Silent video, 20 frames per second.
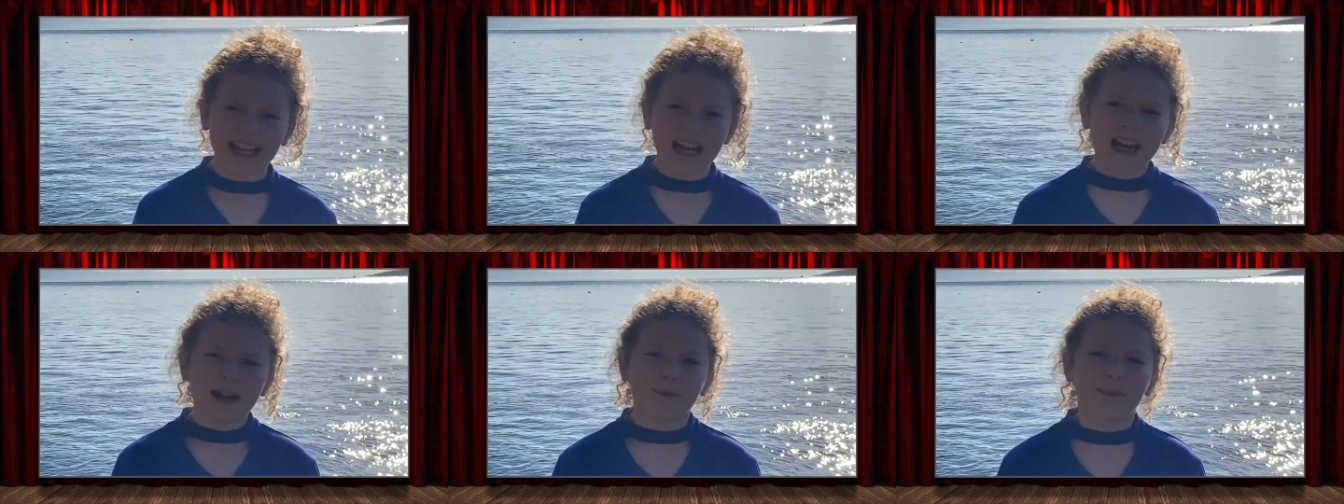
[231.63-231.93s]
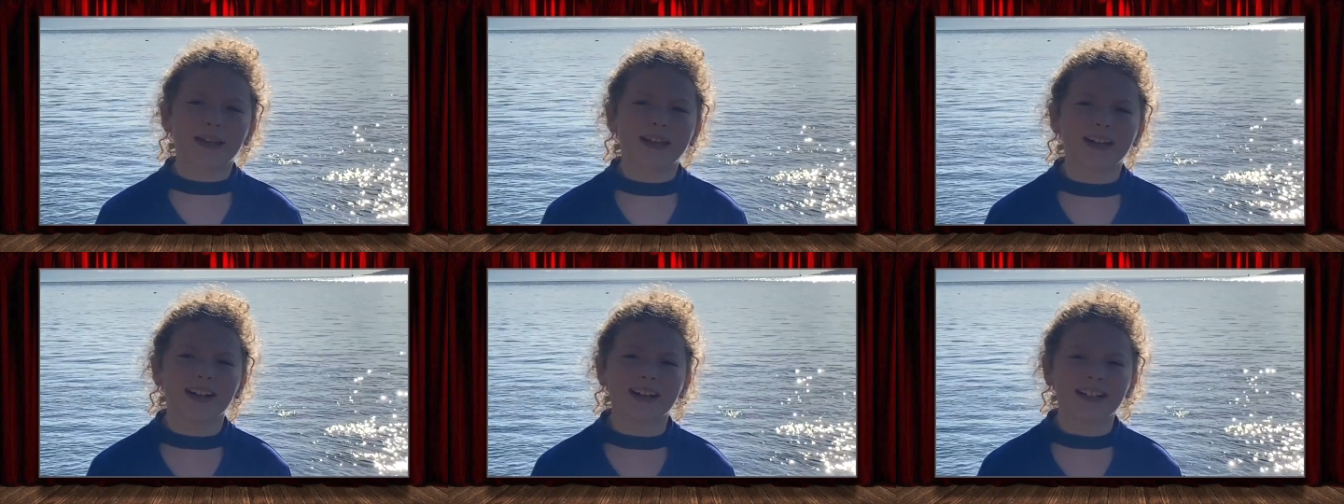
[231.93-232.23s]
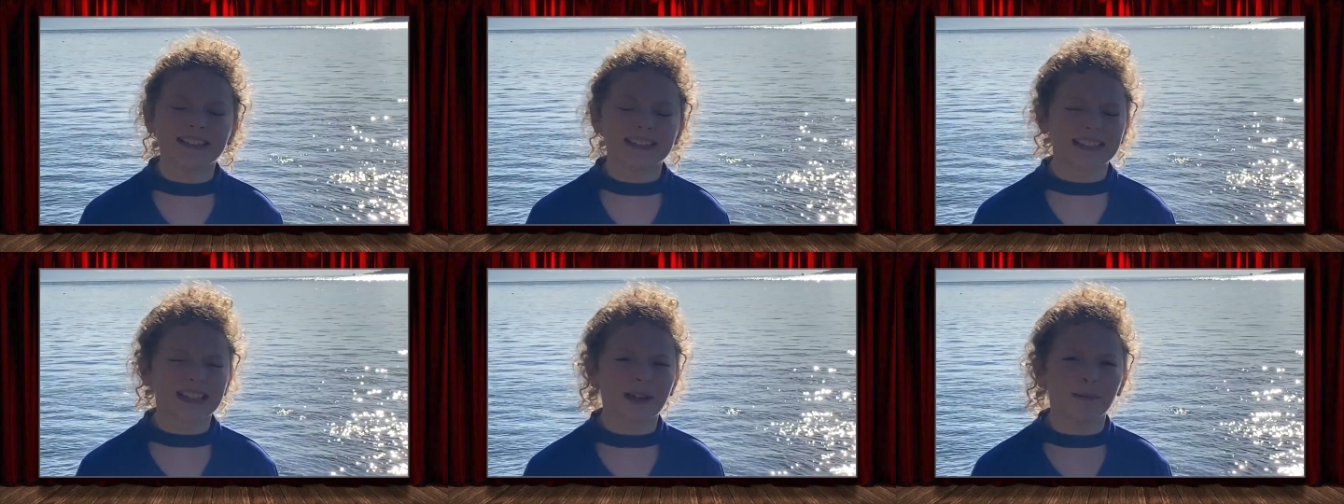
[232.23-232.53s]

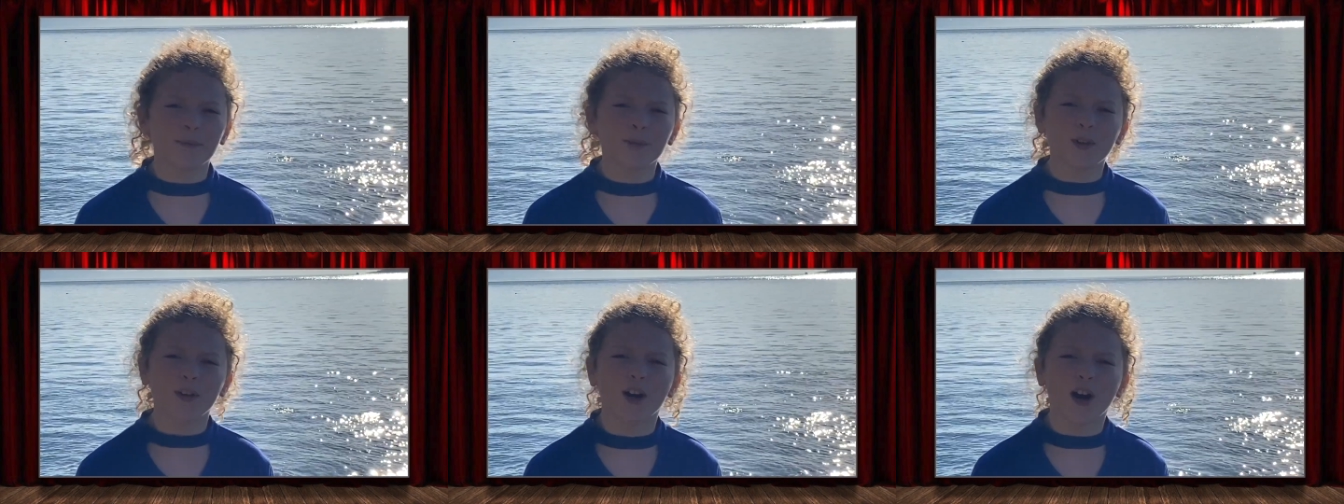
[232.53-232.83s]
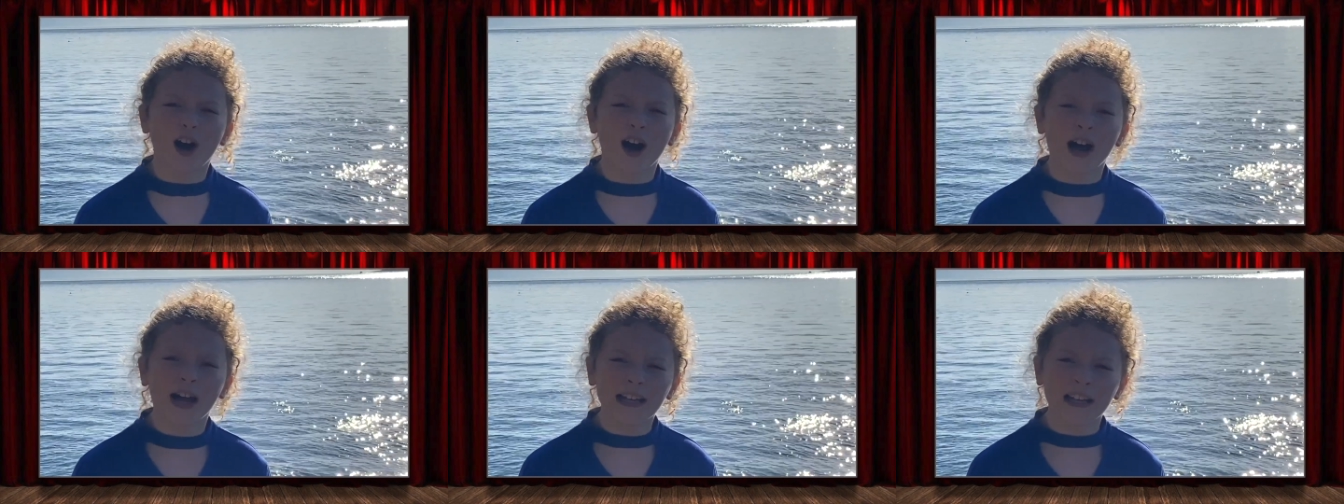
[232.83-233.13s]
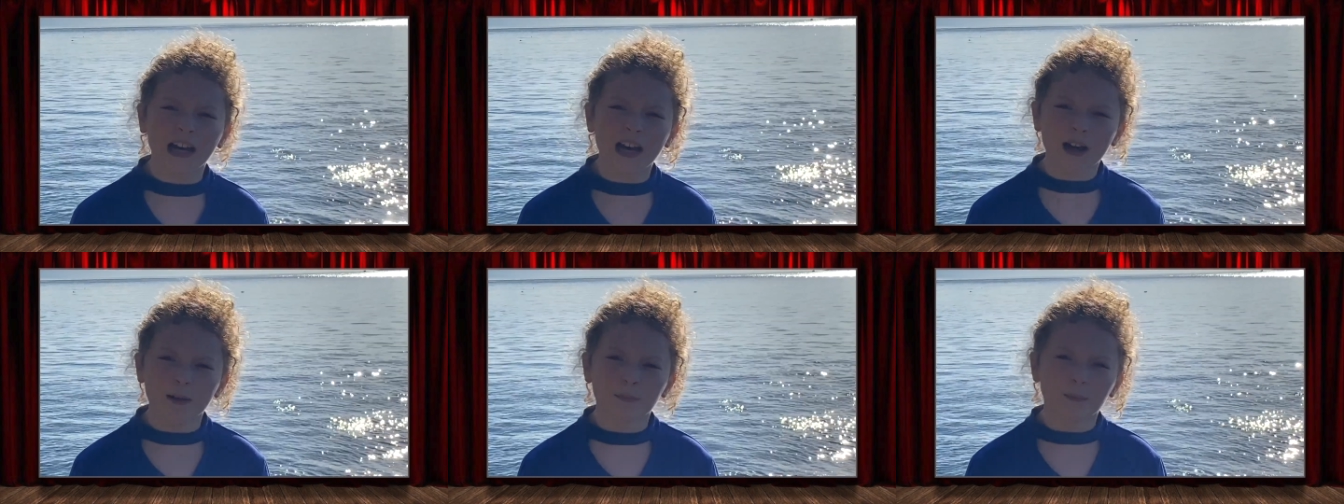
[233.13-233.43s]
because I'm
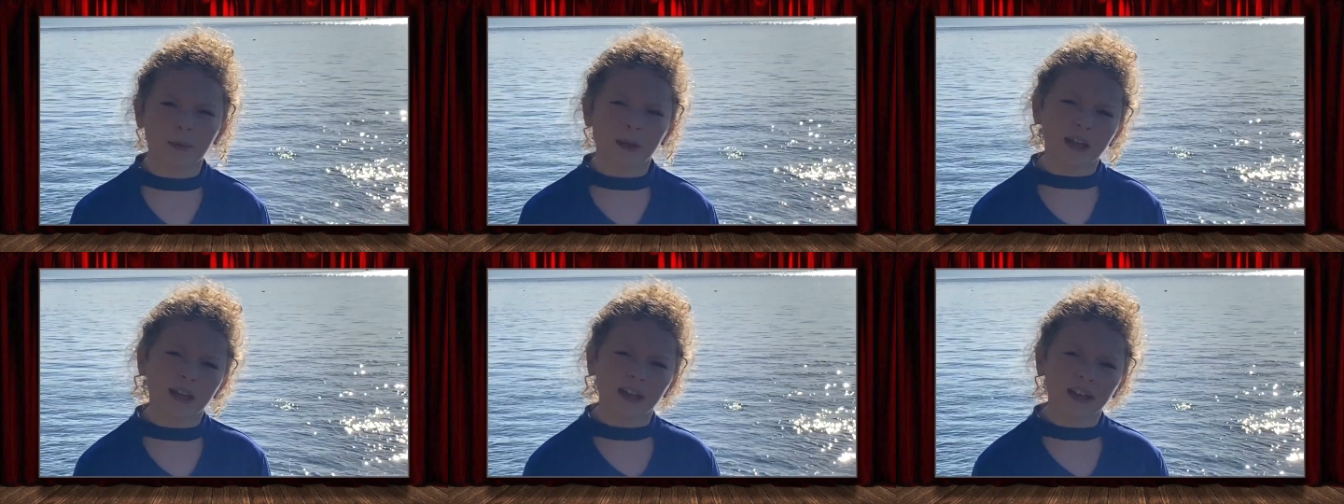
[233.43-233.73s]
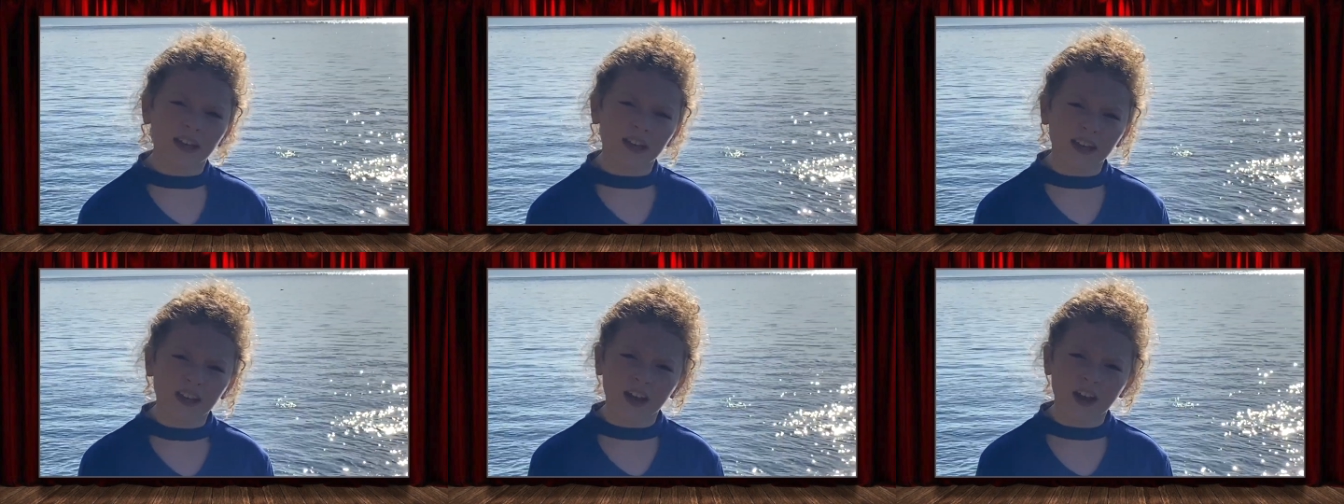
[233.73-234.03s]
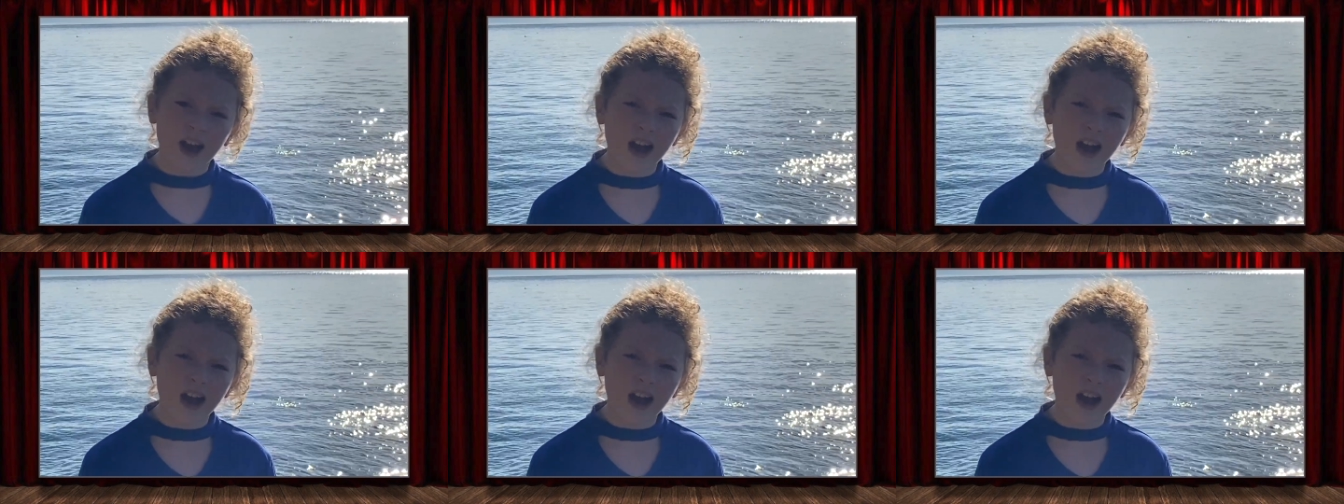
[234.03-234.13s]
gonna be